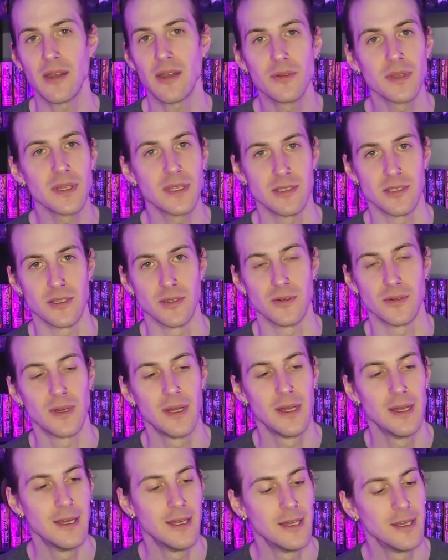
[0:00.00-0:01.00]
I really do.
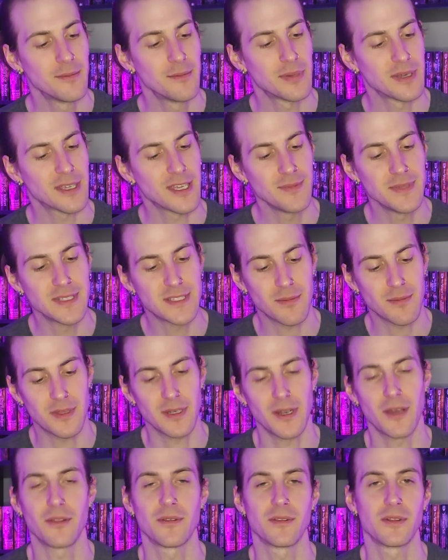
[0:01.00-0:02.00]
But give me something
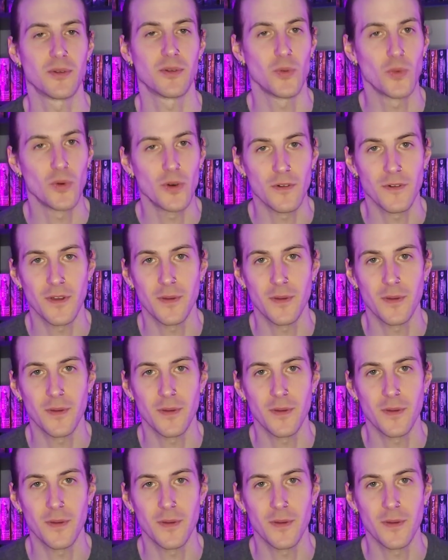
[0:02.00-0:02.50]
other than a wolf.